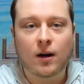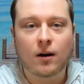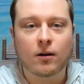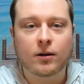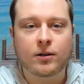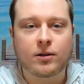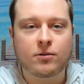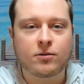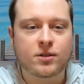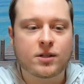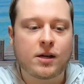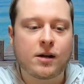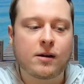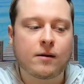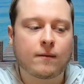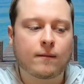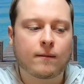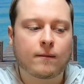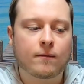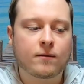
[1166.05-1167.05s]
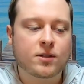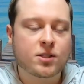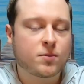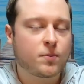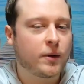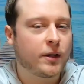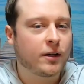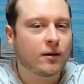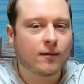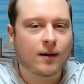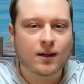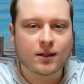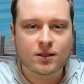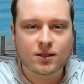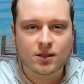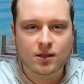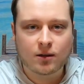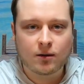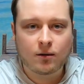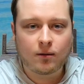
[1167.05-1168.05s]
using spinning rods
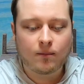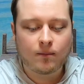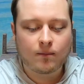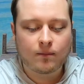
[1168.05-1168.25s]
still.